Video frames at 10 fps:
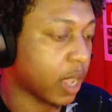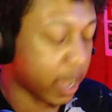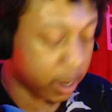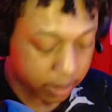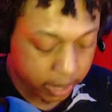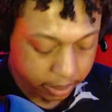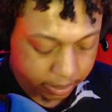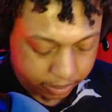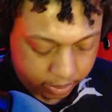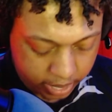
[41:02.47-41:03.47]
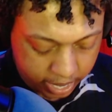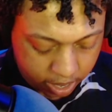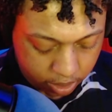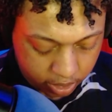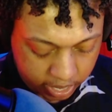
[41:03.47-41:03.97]
don't know. I
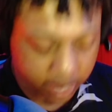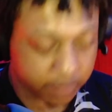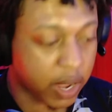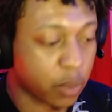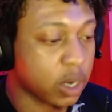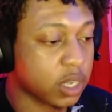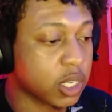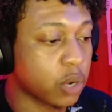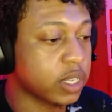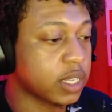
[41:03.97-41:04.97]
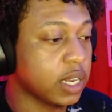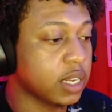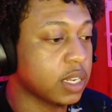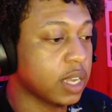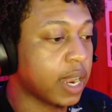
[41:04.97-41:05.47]
don't know. And if they want to sow a seed
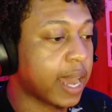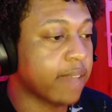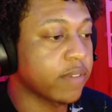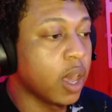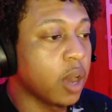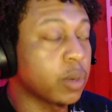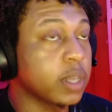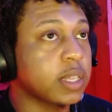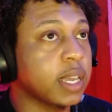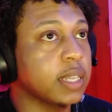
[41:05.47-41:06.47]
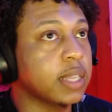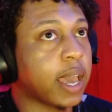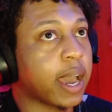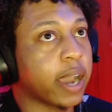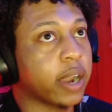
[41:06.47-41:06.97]
into your life, one thing that
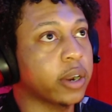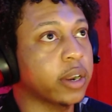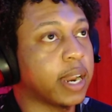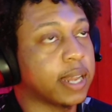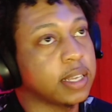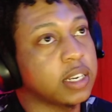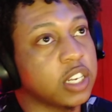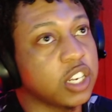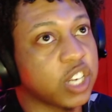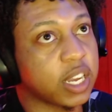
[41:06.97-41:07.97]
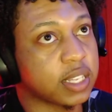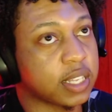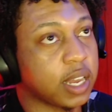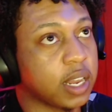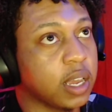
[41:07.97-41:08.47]
I heard, and I think TD Jakes
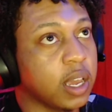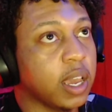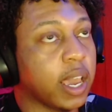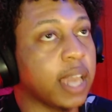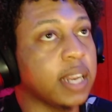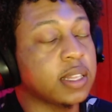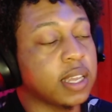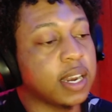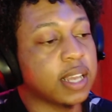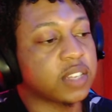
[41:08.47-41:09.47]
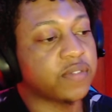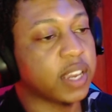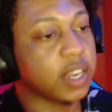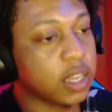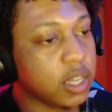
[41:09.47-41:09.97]
said it, anything that's
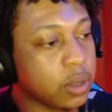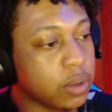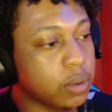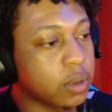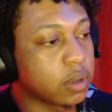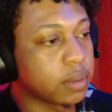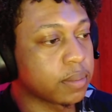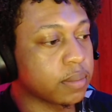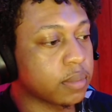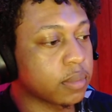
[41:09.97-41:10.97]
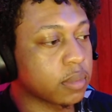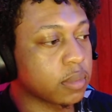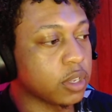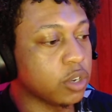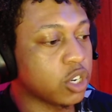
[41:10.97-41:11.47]
feeding you,
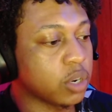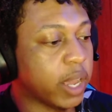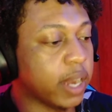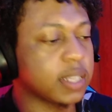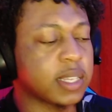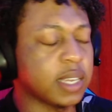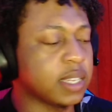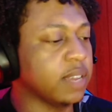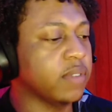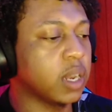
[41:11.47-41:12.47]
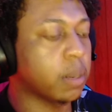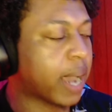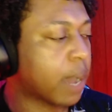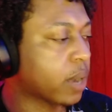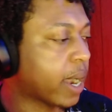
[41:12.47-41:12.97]
you should. And it's even in the
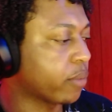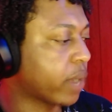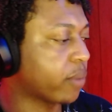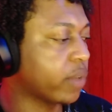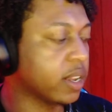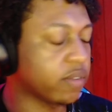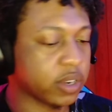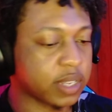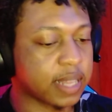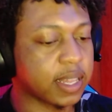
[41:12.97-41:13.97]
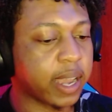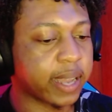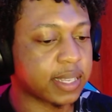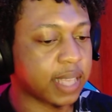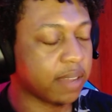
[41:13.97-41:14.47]
Bible. I read the verse. I think I
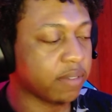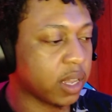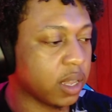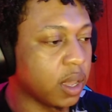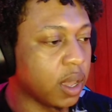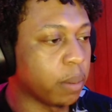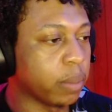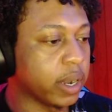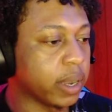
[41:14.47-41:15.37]
saved it. But